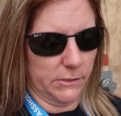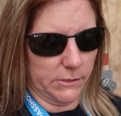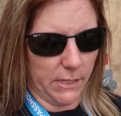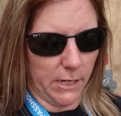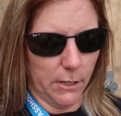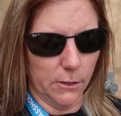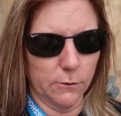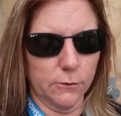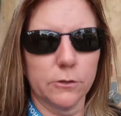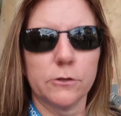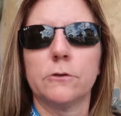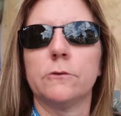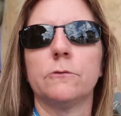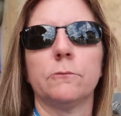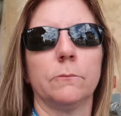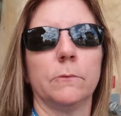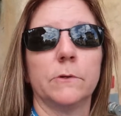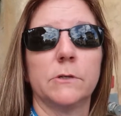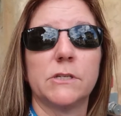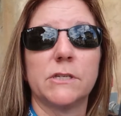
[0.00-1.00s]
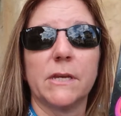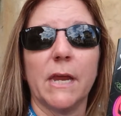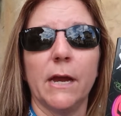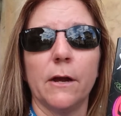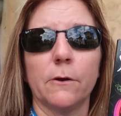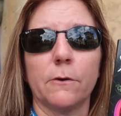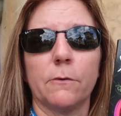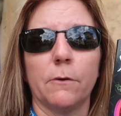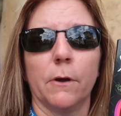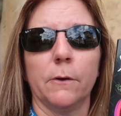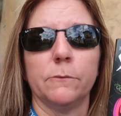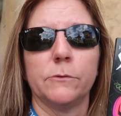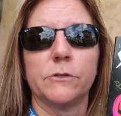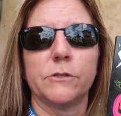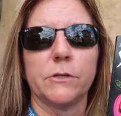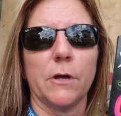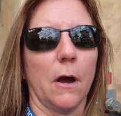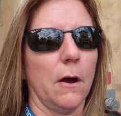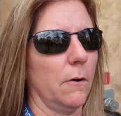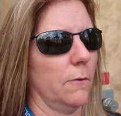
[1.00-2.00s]
scare, Scarecrow
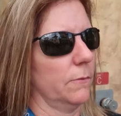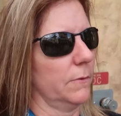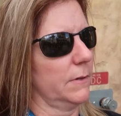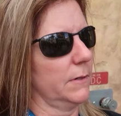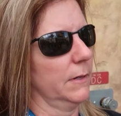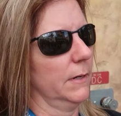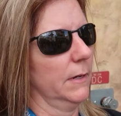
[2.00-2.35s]
Stalk